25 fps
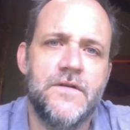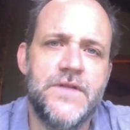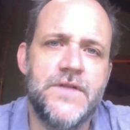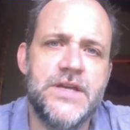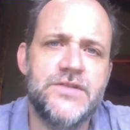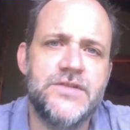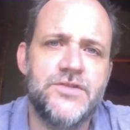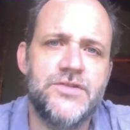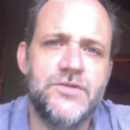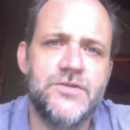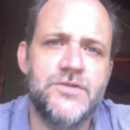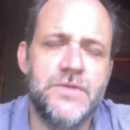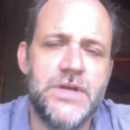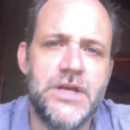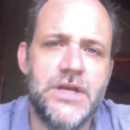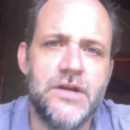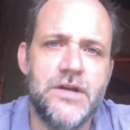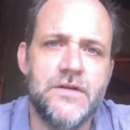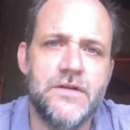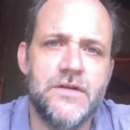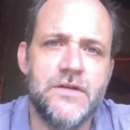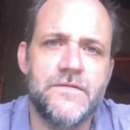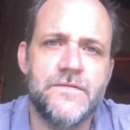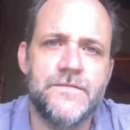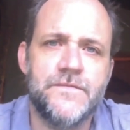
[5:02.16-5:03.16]
history
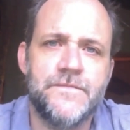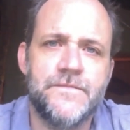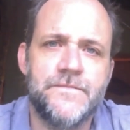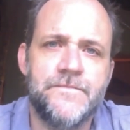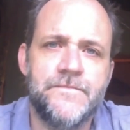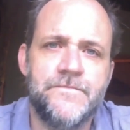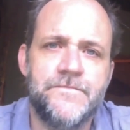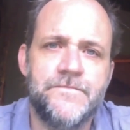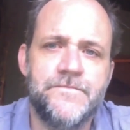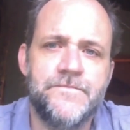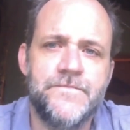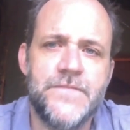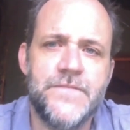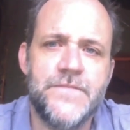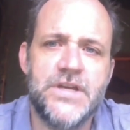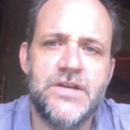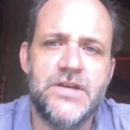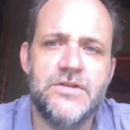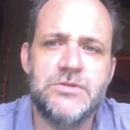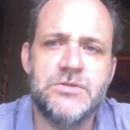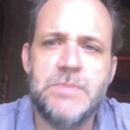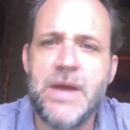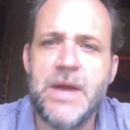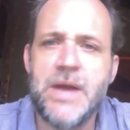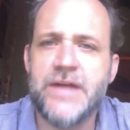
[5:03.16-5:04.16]
here it
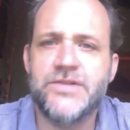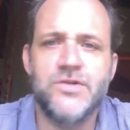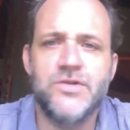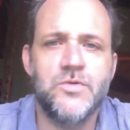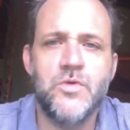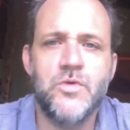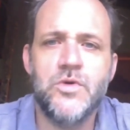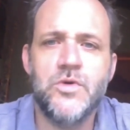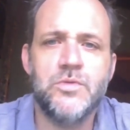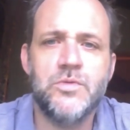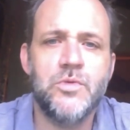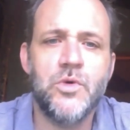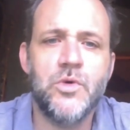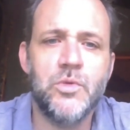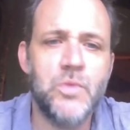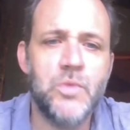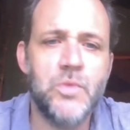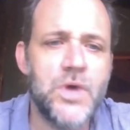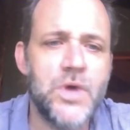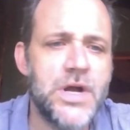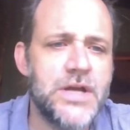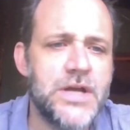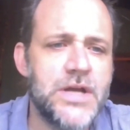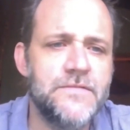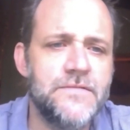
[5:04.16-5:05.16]
goes back to world war
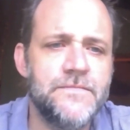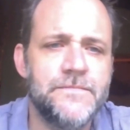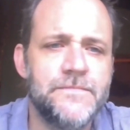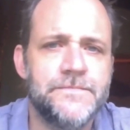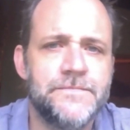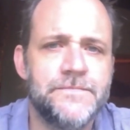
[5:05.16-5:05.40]
one